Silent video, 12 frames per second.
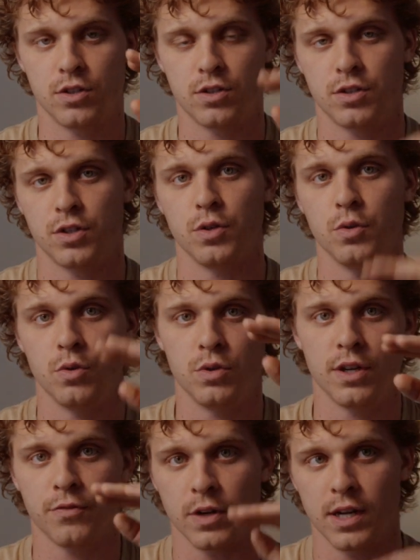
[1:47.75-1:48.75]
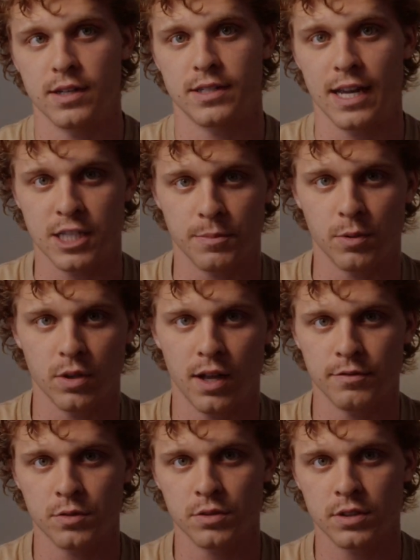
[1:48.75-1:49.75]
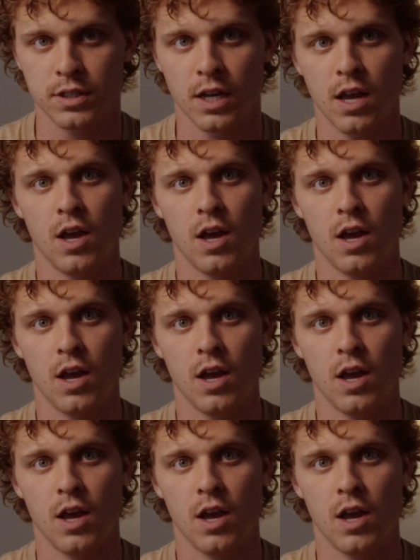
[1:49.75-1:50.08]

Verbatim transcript: two different decibel levels,